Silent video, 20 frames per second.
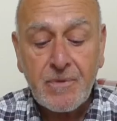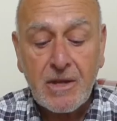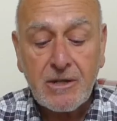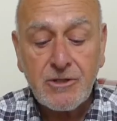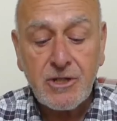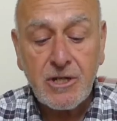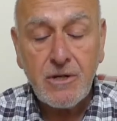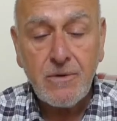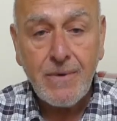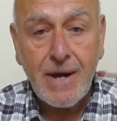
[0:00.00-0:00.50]

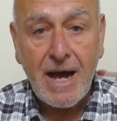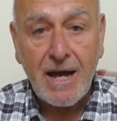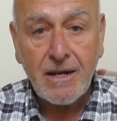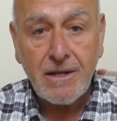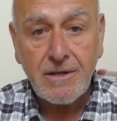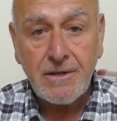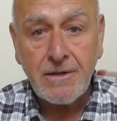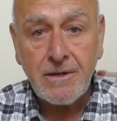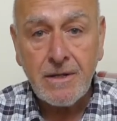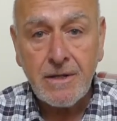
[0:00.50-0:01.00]
2
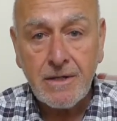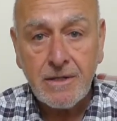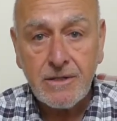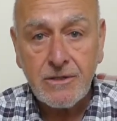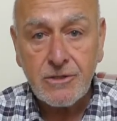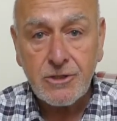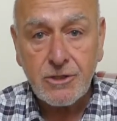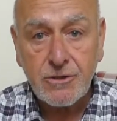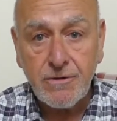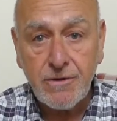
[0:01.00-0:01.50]
Allen
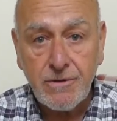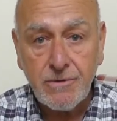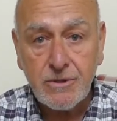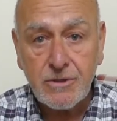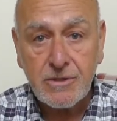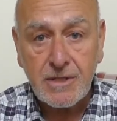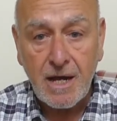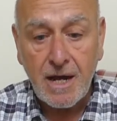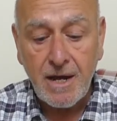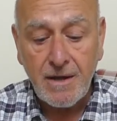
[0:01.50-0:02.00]

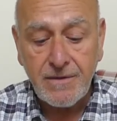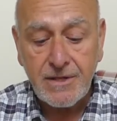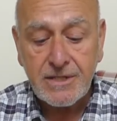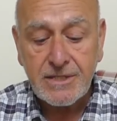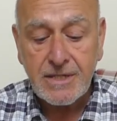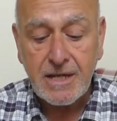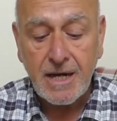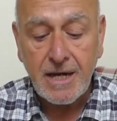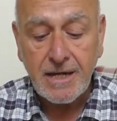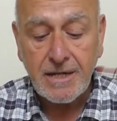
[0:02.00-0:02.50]
screws either
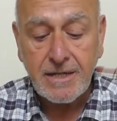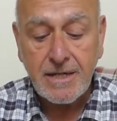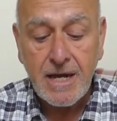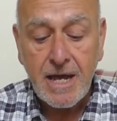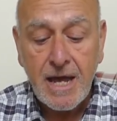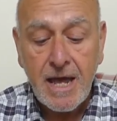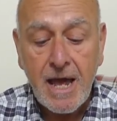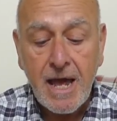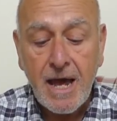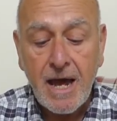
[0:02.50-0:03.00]
side,
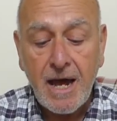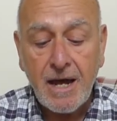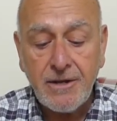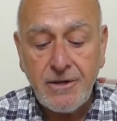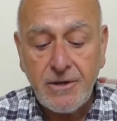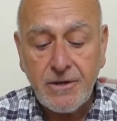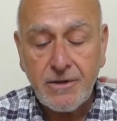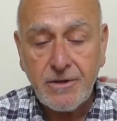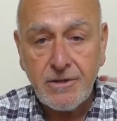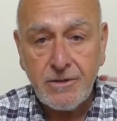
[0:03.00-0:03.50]
and
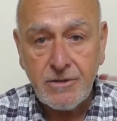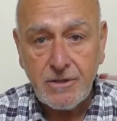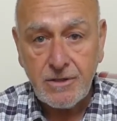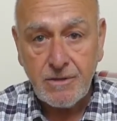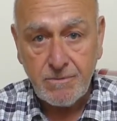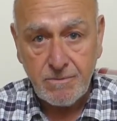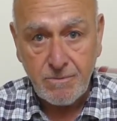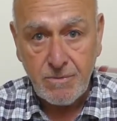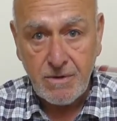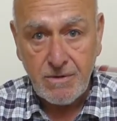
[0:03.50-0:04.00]
you can
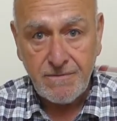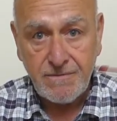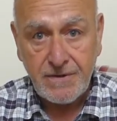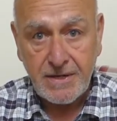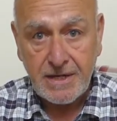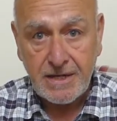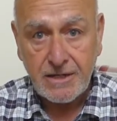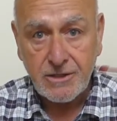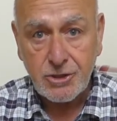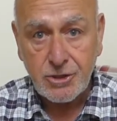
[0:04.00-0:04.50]
move
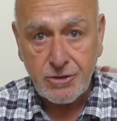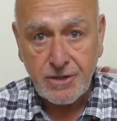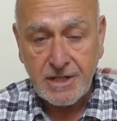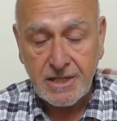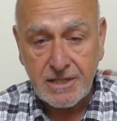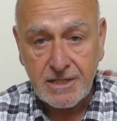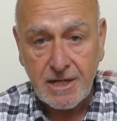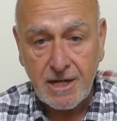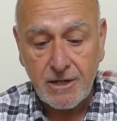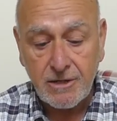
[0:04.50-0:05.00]
the string
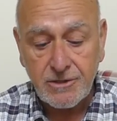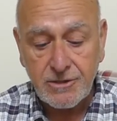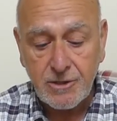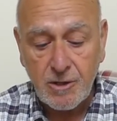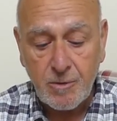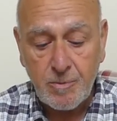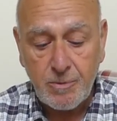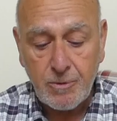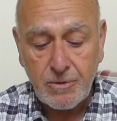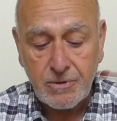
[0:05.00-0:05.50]
saddles
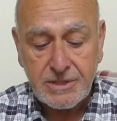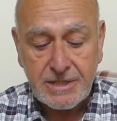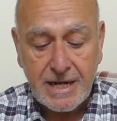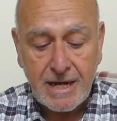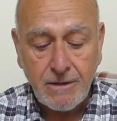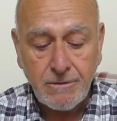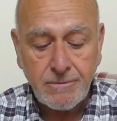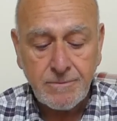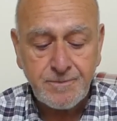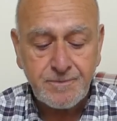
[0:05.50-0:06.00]
up or
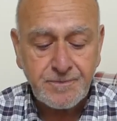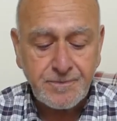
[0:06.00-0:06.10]
down.